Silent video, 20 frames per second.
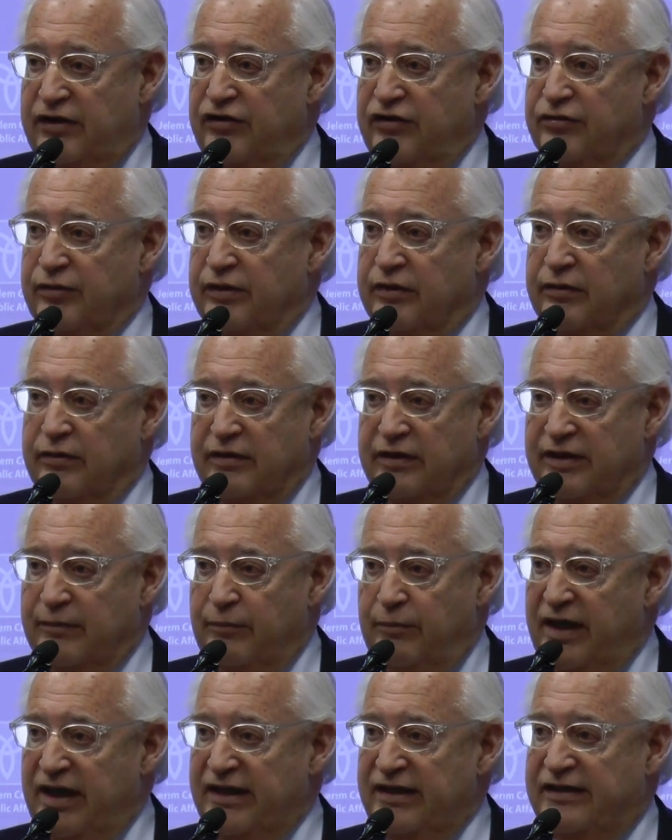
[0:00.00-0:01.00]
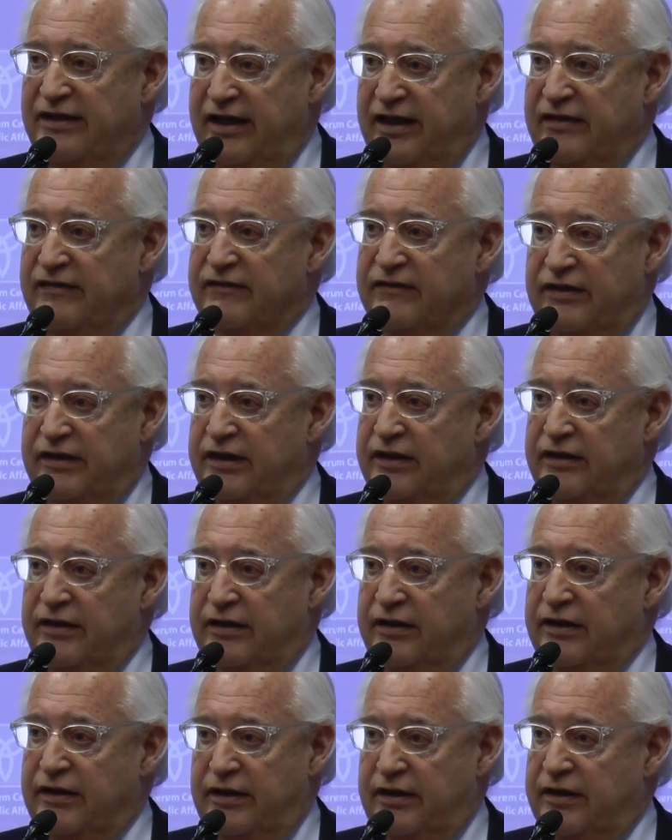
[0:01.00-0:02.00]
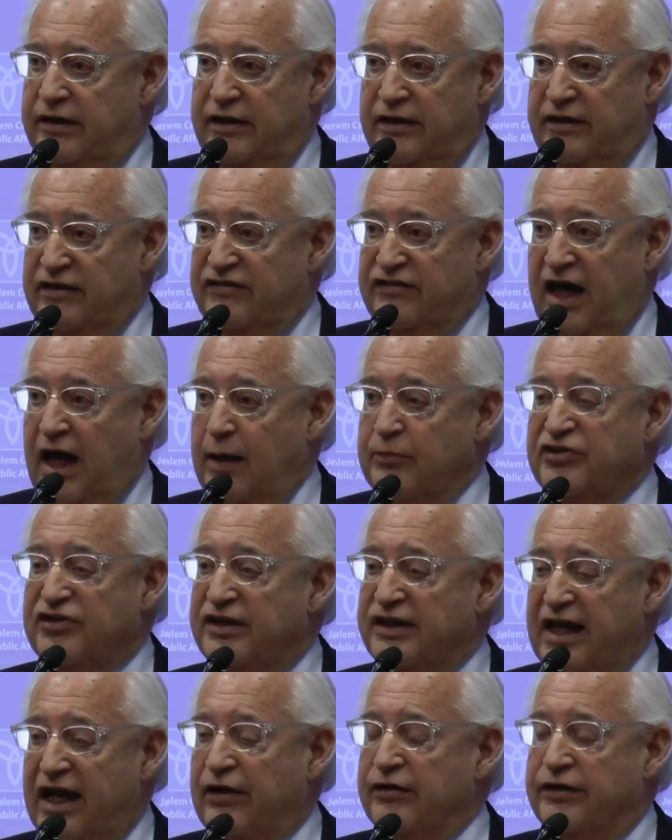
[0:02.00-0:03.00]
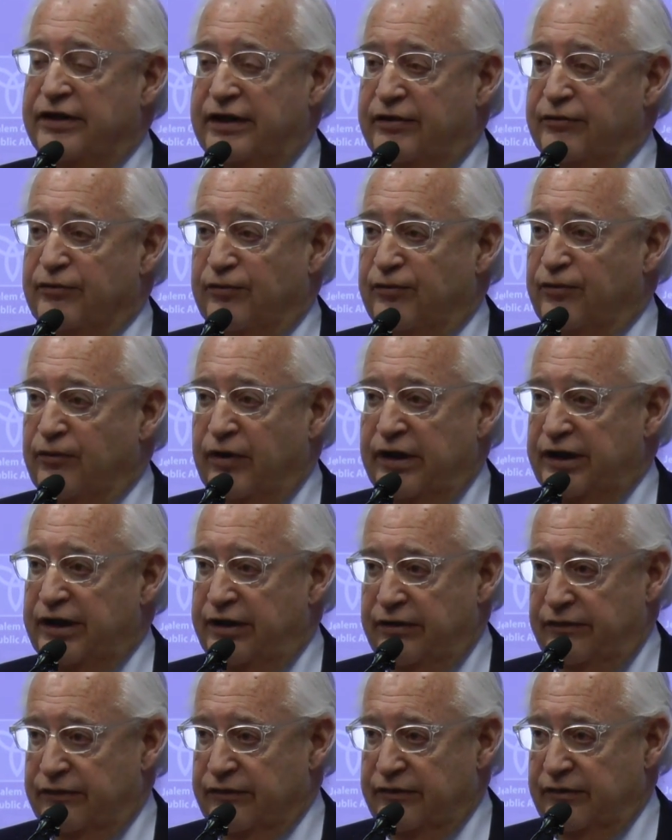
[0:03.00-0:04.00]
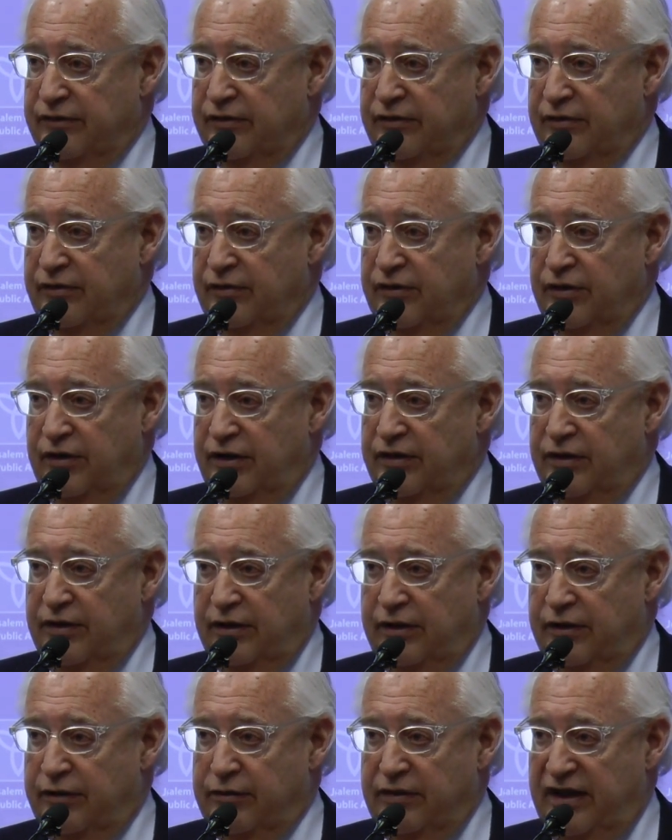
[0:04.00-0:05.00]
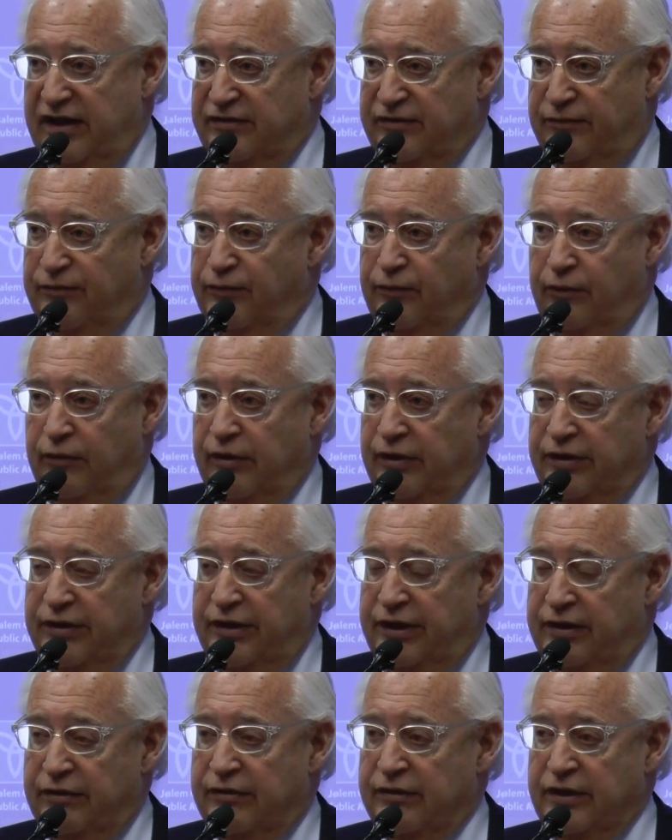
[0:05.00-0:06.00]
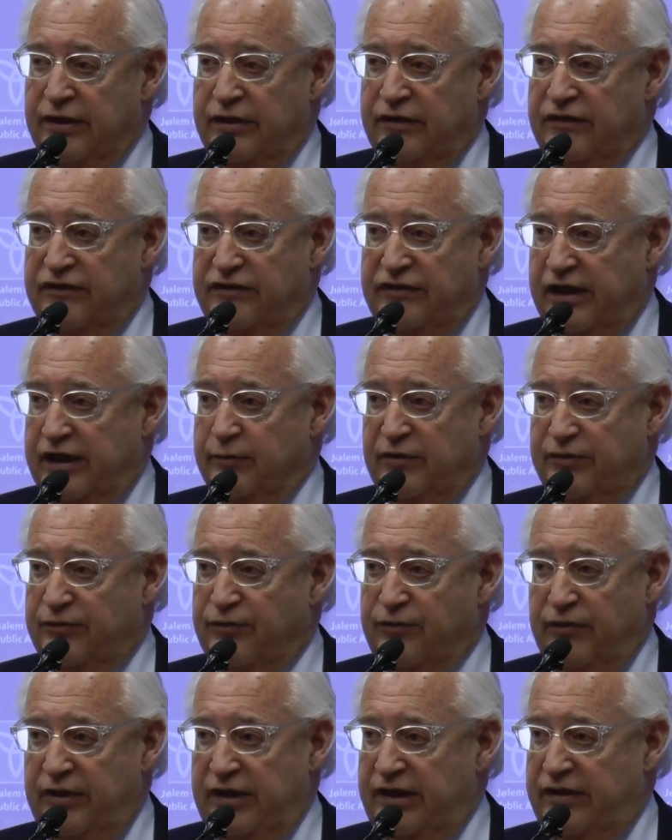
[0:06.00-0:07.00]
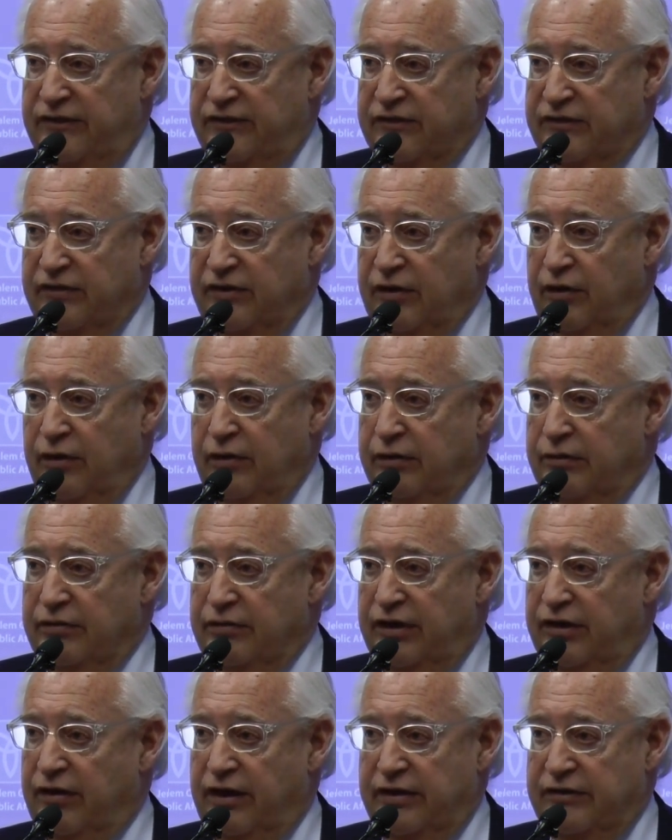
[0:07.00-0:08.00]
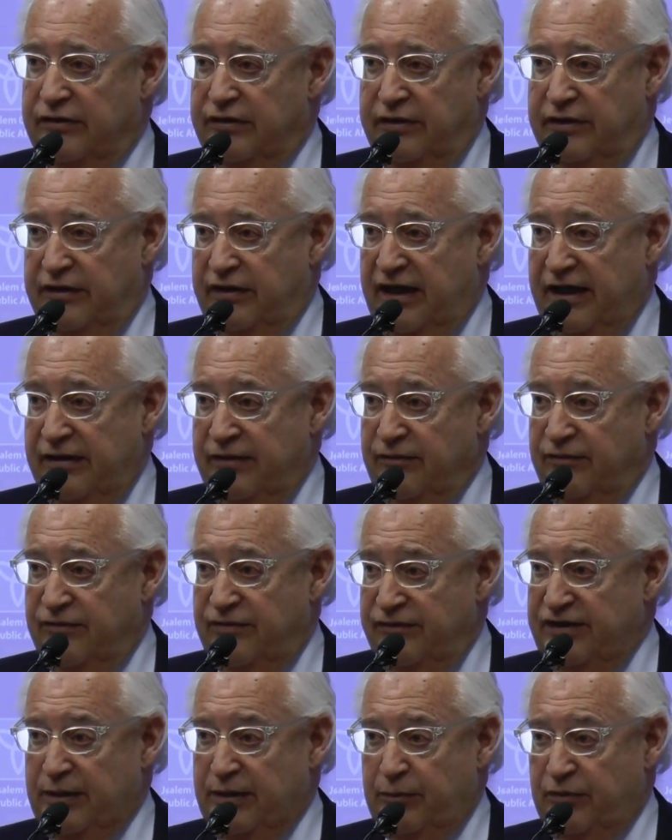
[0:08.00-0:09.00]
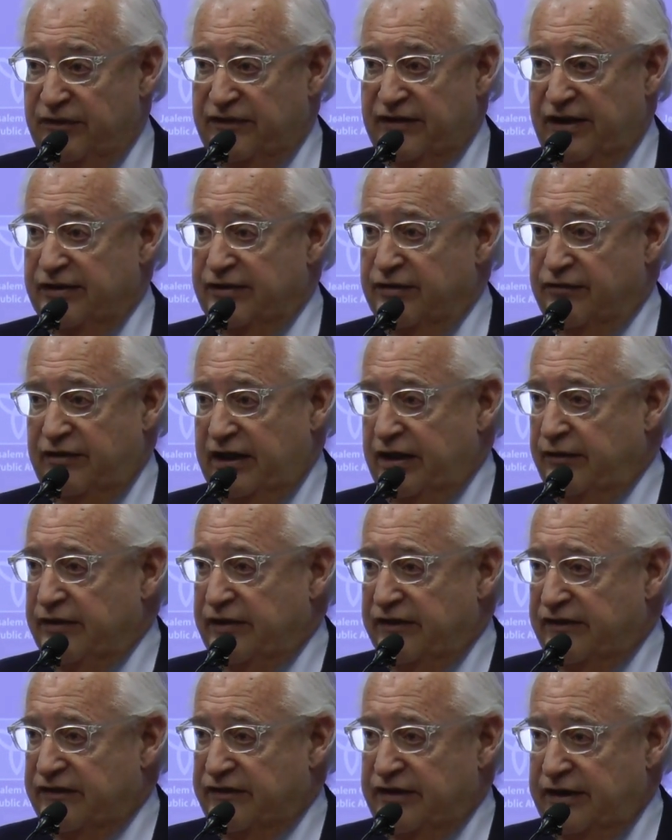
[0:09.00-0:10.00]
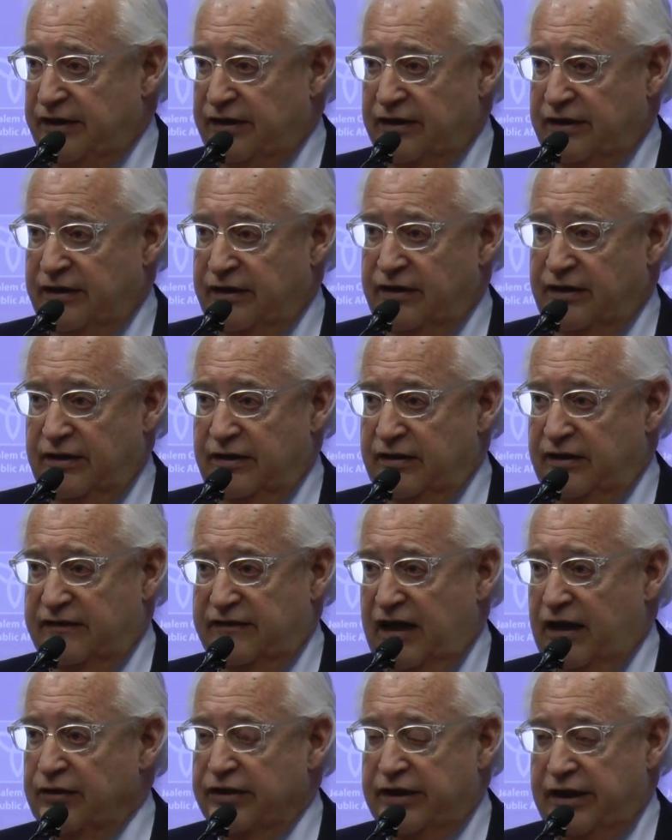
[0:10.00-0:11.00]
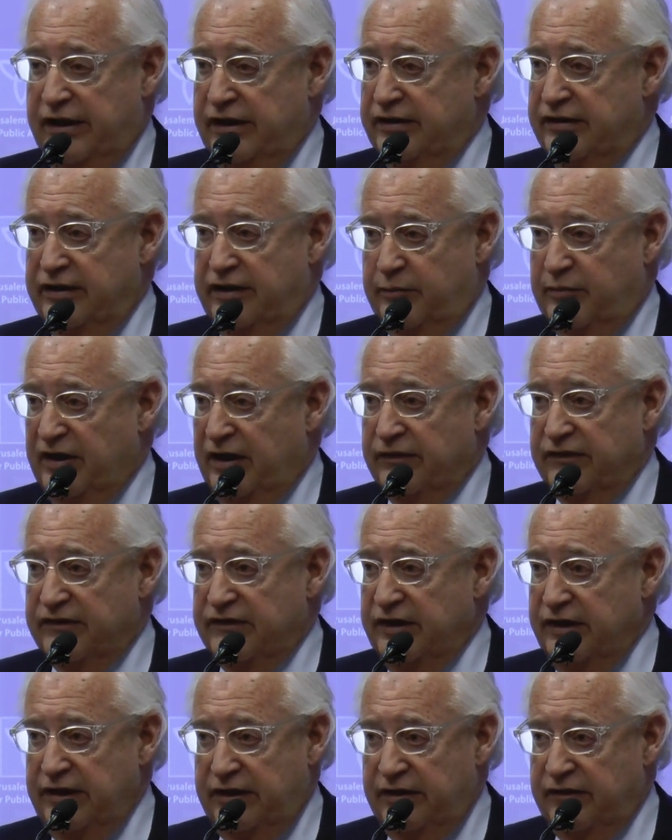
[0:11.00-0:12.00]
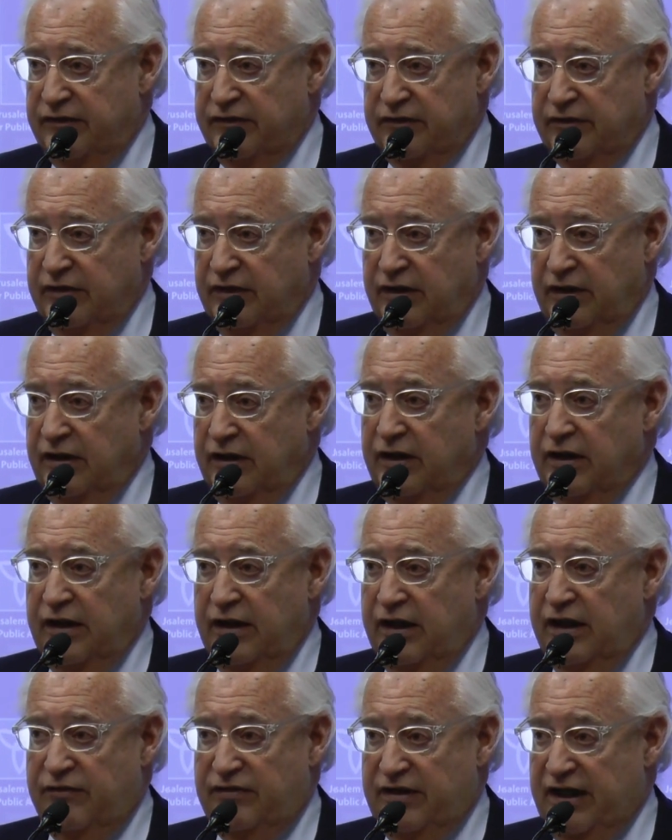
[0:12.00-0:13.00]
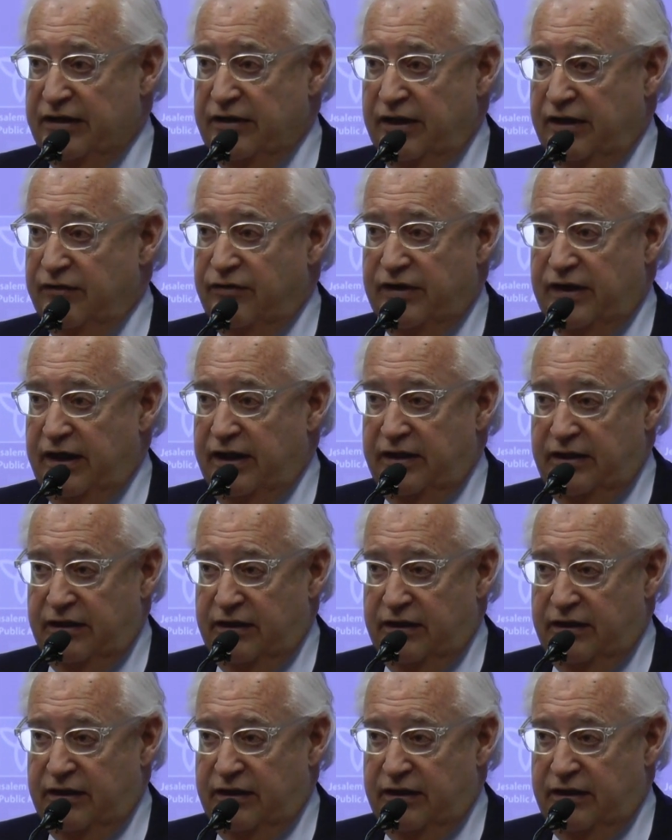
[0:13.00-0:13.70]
that if Israel maintains this optionality for 4 years, creates a 4-year settlement freeze with regard to the 50% of Area C that's allocated to the Palestinians, if they